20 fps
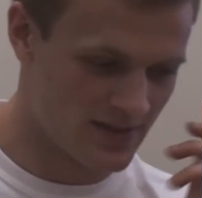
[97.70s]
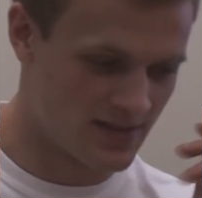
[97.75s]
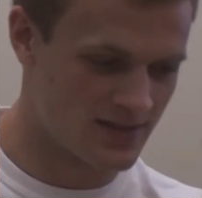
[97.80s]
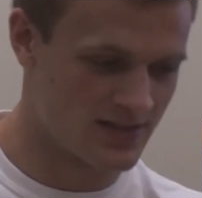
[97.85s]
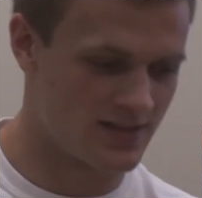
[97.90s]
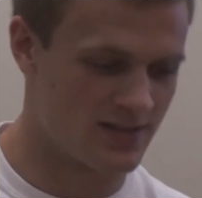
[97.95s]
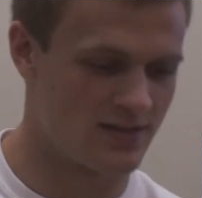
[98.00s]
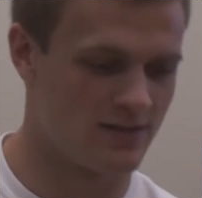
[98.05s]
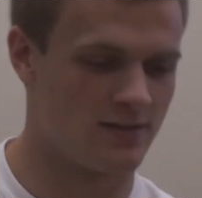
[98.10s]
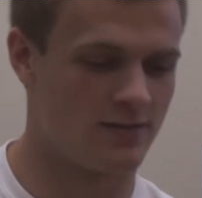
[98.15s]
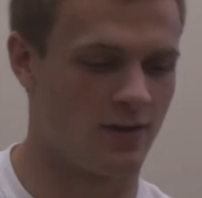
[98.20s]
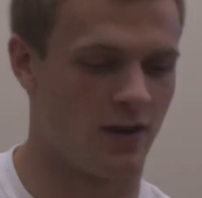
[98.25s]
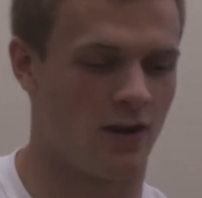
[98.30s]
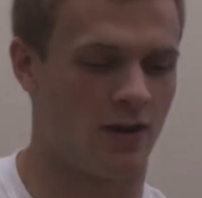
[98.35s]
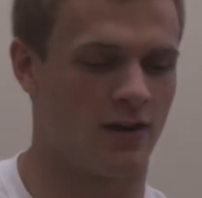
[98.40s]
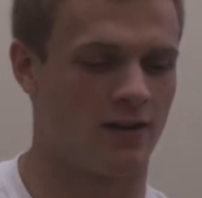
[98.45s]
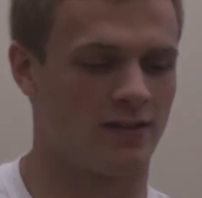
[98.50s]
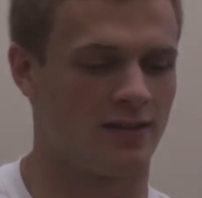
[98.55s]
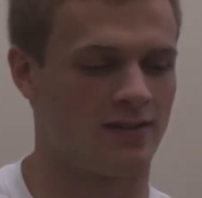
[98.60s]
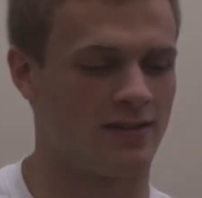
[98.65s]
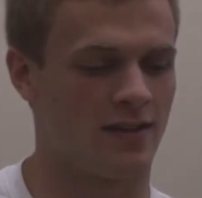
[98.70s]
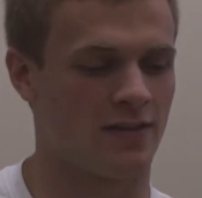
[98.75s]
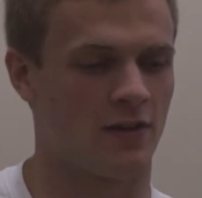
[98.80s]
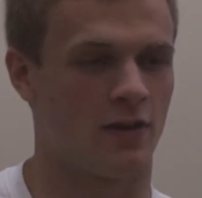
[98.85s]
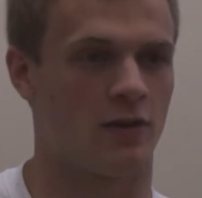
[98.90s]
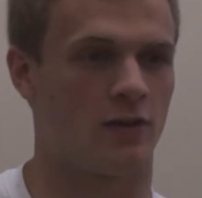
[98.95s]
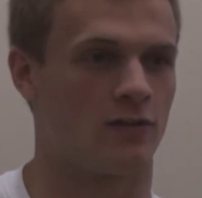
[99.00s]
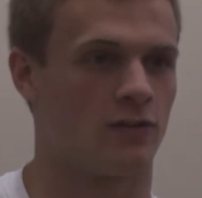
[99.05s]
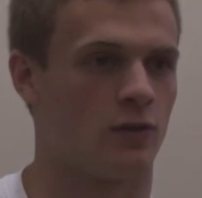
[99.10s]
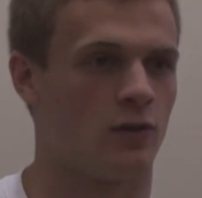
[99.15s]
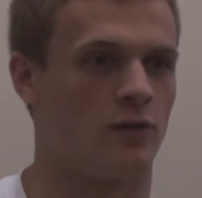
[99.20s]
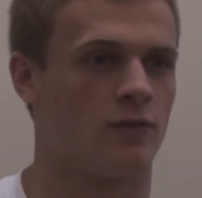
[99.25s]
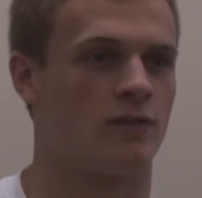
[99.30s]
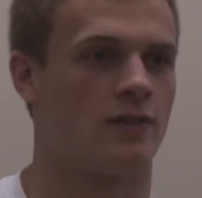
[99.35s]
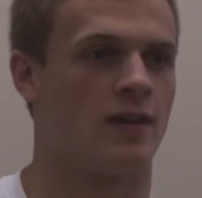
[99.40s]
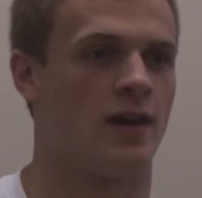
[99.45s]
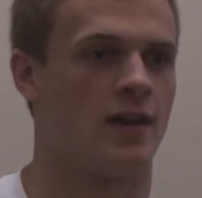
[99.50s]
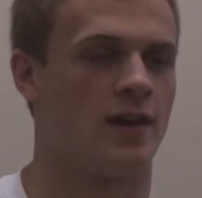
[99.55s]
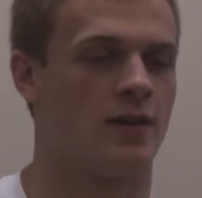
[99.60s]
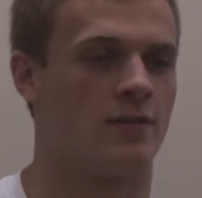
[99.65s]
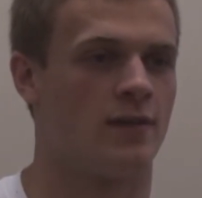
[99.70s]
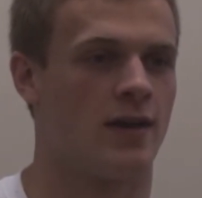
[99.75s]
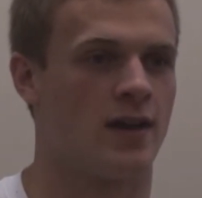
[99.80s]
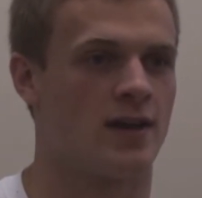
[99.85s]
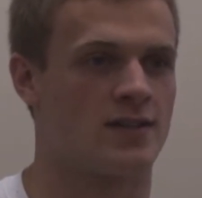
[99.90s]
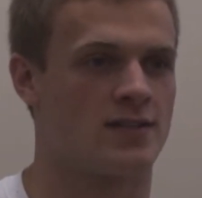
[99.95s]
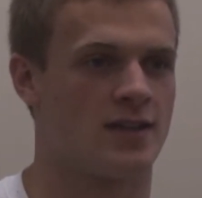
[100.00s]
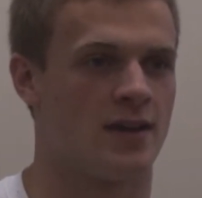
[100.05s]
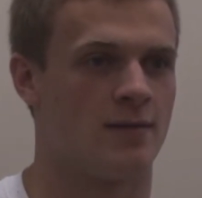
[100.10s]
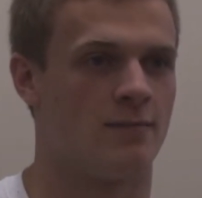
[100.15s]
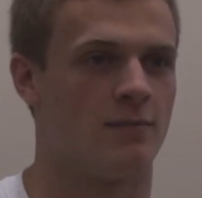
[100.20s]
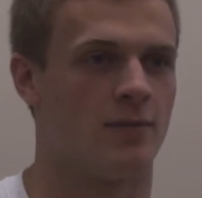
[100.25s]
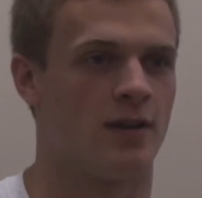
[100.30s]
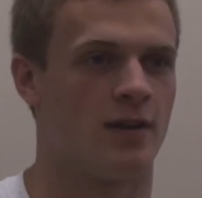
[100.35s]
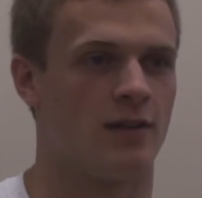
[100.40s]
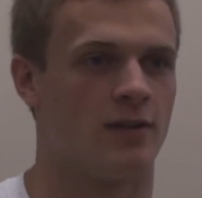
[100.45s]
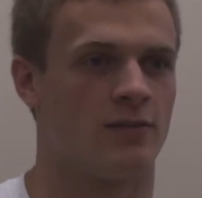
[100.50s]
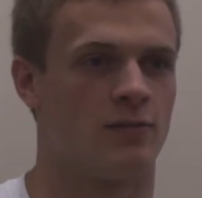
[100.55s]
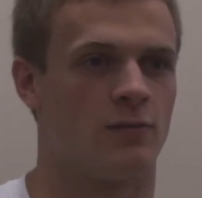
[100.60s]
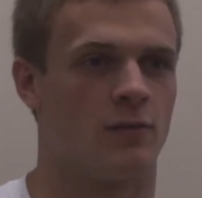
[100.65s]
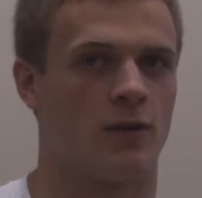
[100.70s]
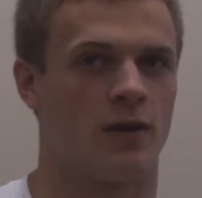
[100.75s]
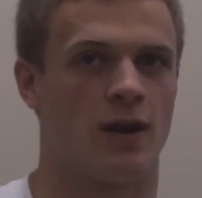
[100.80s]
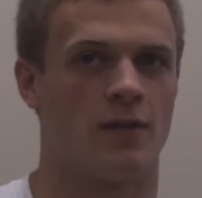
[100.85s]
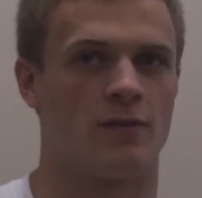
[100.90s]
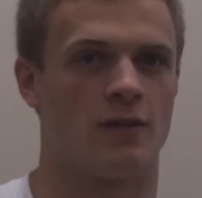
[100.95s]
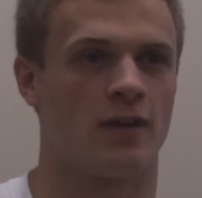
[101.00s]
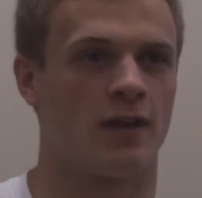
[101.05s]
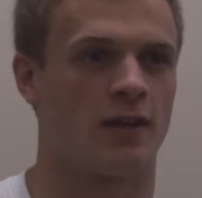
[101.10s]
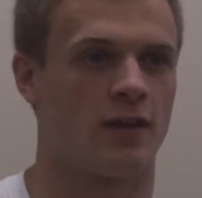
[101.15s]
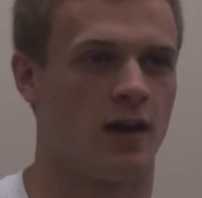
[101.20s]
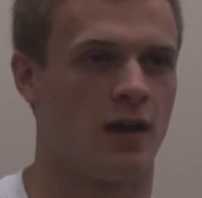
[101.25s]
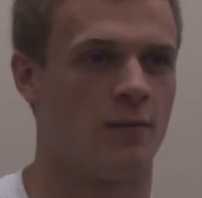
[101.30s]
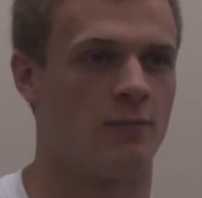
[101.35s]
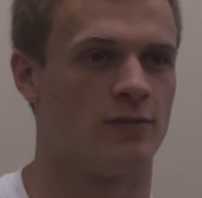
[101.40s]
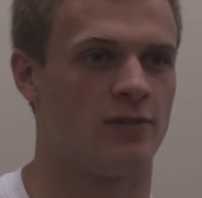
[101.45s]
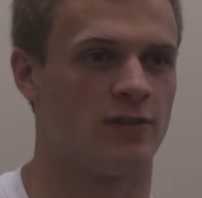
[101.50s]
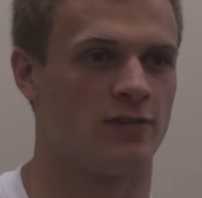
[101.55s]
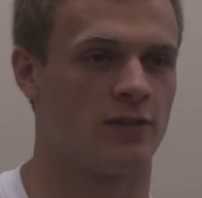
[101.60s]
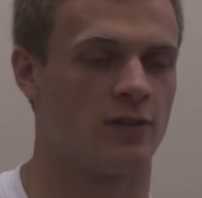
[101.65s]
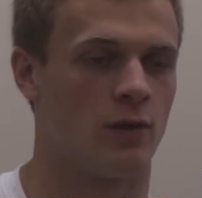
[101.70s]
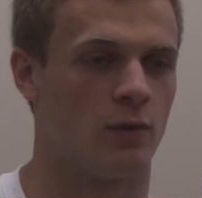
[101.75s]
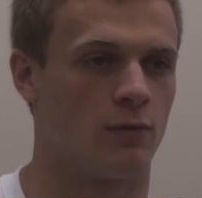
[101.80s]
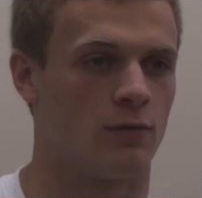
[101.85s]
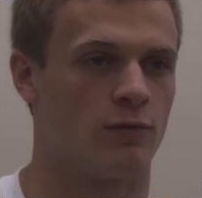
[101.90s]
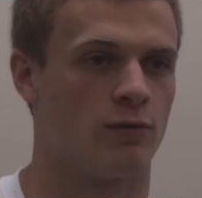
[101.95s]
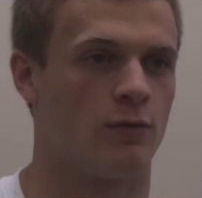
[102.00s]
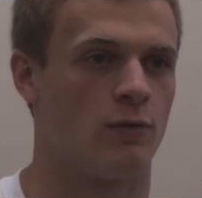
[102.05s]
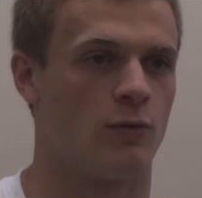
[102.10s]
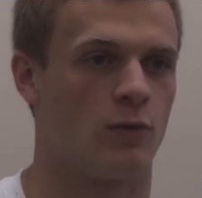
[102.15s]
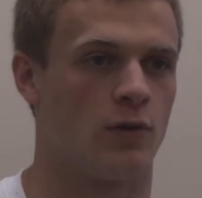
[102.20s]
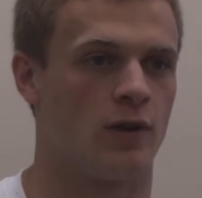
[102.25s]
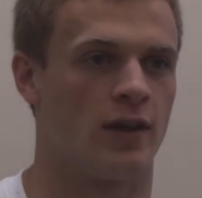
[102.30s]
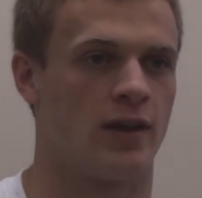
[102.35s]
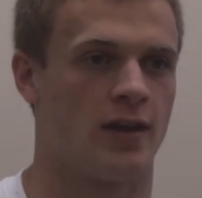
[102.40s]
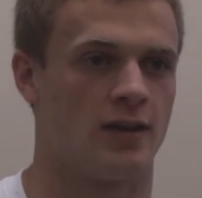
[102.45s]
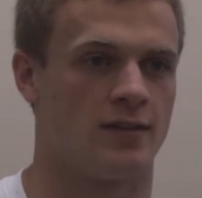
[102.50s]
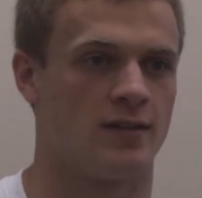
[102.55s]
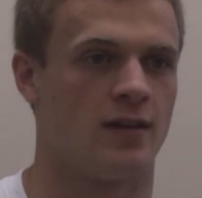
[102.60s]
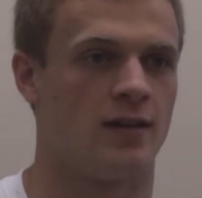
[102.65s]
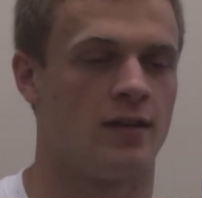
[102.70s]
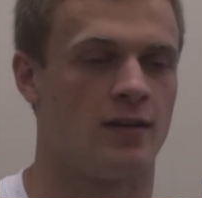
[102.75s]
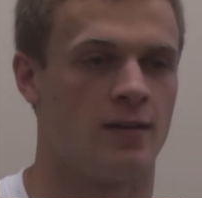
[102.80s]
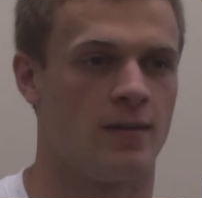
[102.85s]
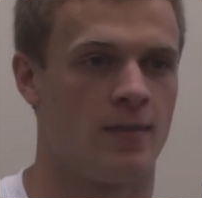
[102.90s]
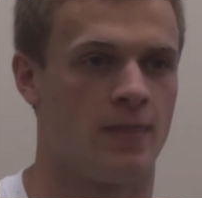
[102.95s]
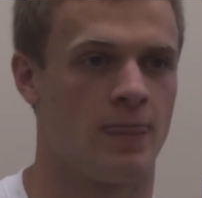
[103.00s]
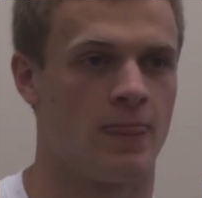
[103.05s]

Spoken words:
is the heart. It's not the heart and soul of ASM, but it's where everything comes as it goes through in order to get done.